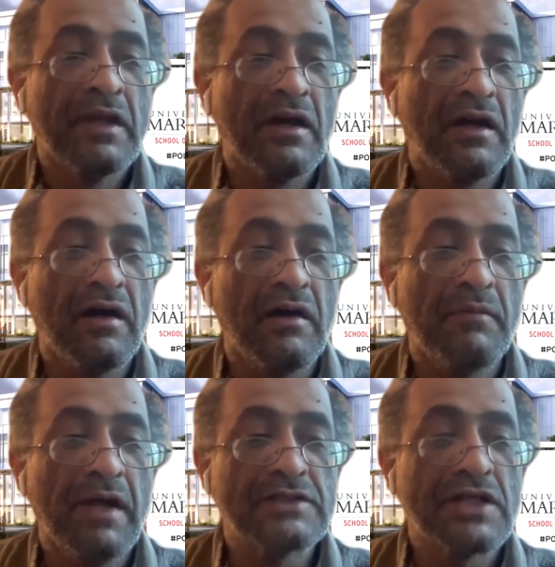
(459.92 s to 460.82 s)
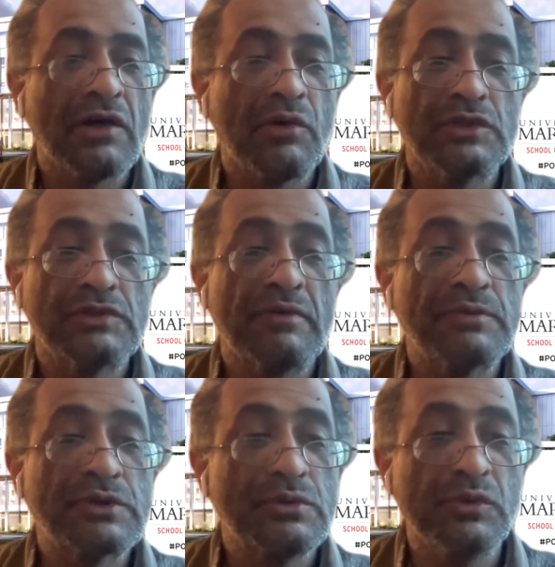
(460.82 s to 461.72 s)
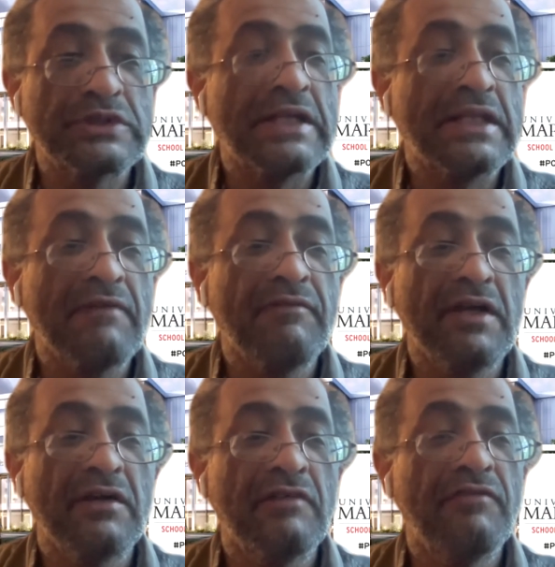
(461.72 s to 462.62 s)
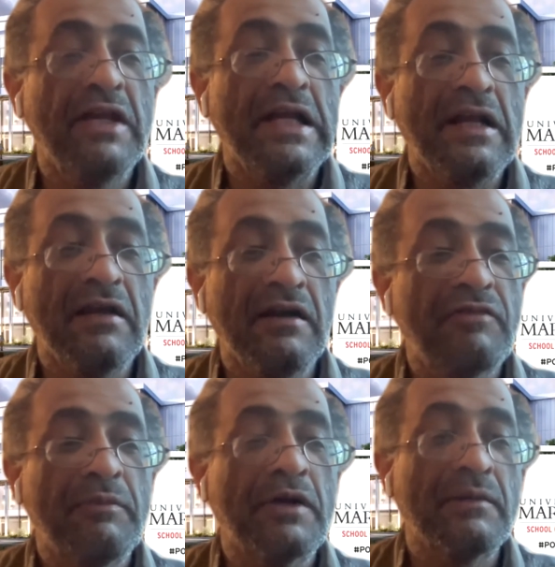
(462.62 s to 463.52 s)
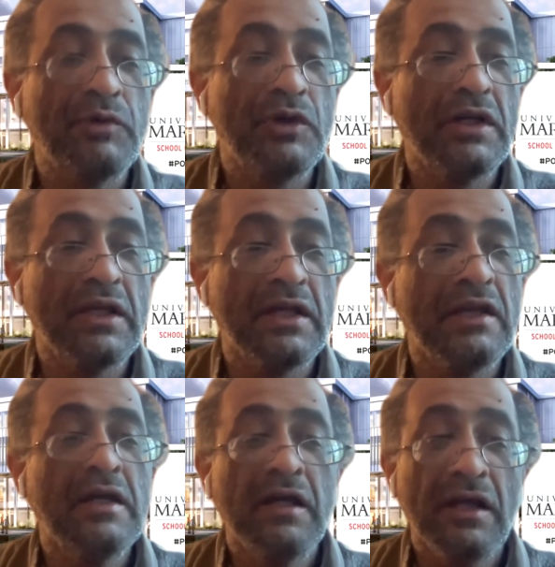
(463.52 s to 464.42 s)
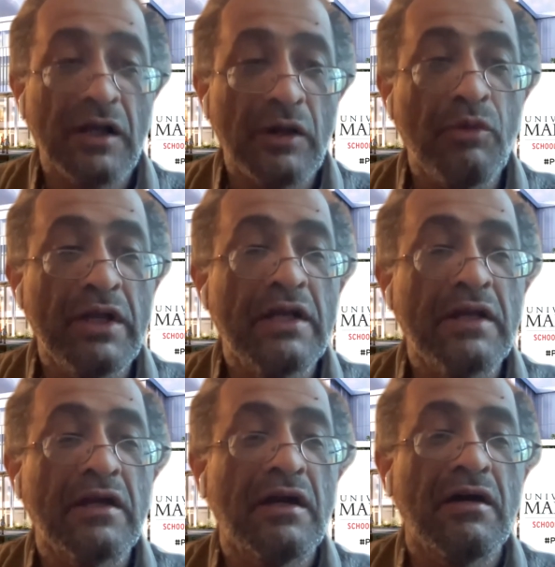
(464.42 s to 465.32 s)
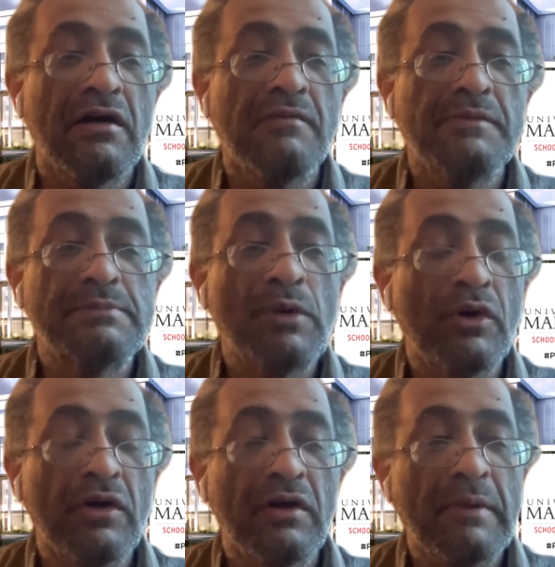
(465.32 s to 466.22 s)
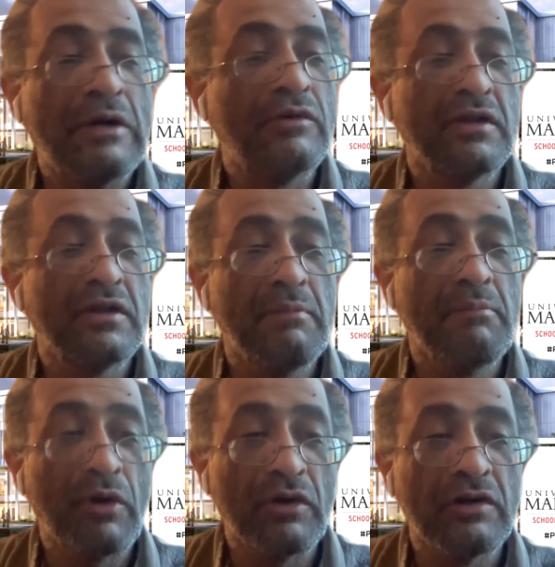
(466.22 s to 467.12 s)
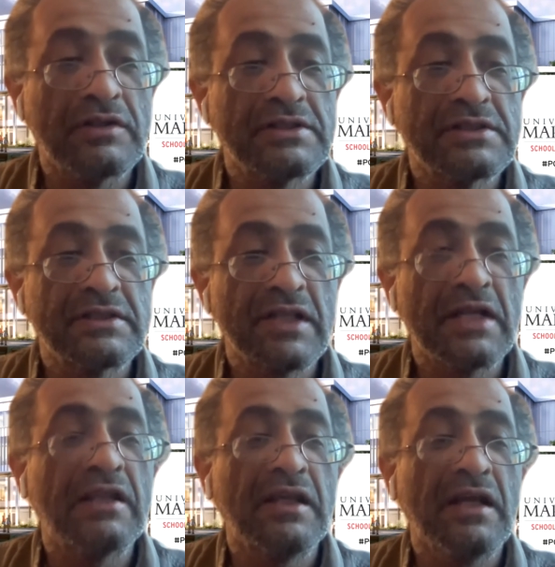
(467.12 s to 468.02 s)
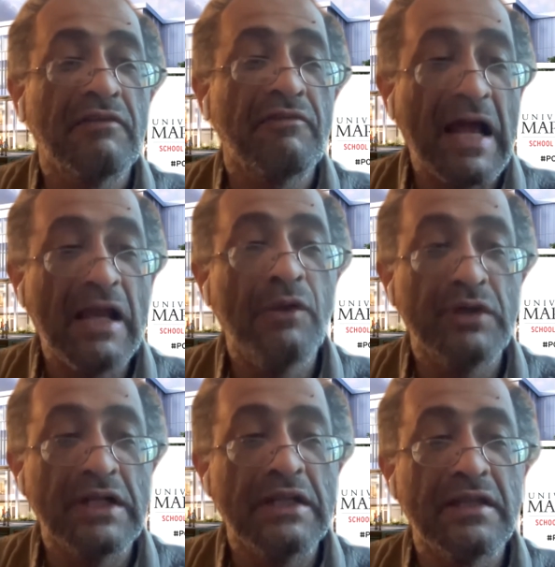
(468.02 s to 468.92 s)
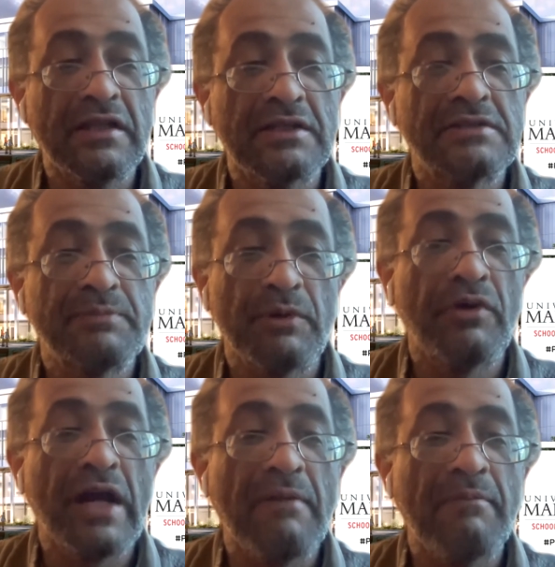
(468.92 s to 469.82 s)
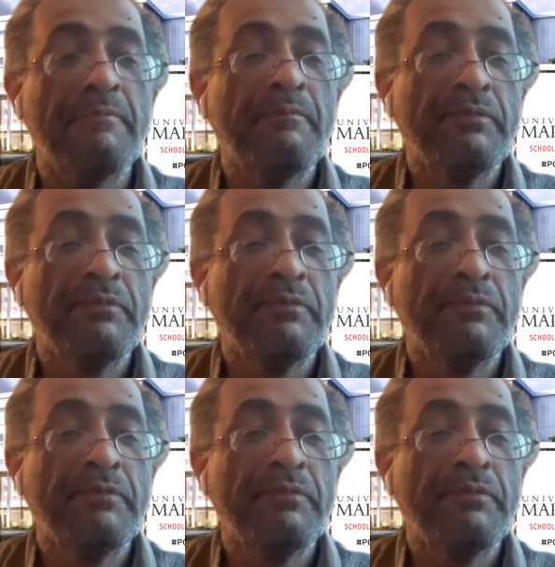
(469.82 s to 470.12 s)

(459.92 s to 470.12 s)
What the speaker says: SROs from schools. I think we heard very clearly from the community, including Ms. Bolden, about the importance and the value that this program